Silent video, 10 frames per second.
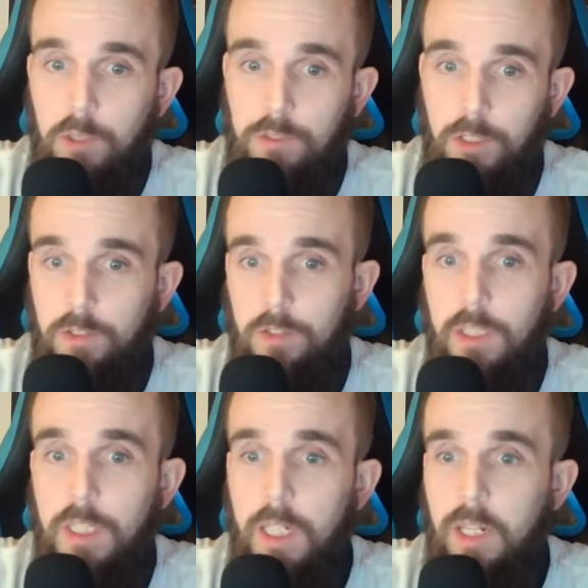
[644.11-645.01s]

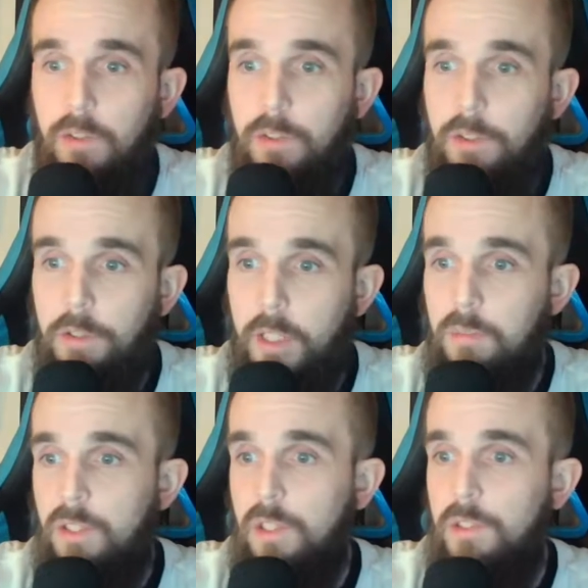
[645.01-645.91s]
essentially get Antonio
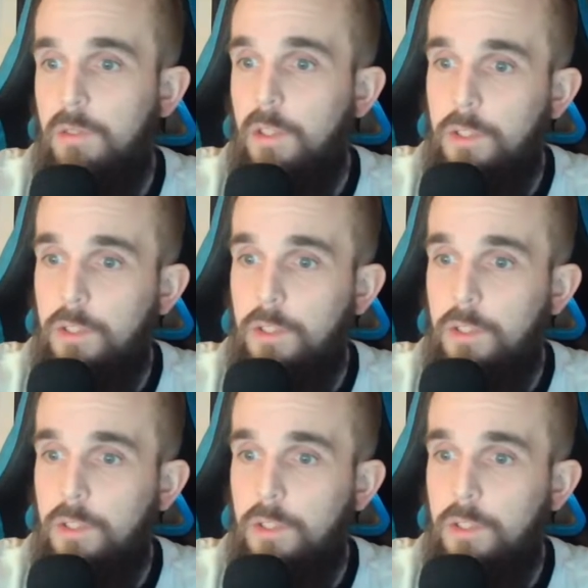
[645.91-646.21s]
Gibson and